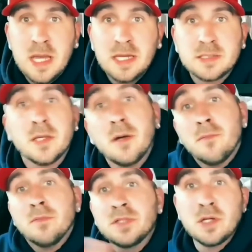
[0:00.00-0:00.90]
Yes.
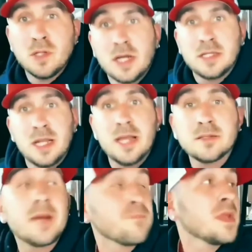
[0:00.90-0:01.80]
She gonna look at the
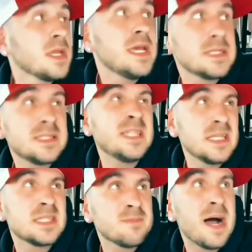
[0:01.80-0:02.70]
lady she's like, yes,
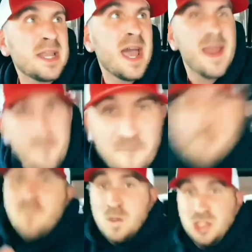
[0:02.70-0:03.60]
then this is my daddy.
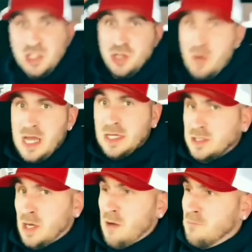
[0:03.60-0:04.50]
Shut your
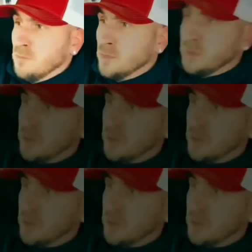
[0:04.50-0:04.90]
ass up.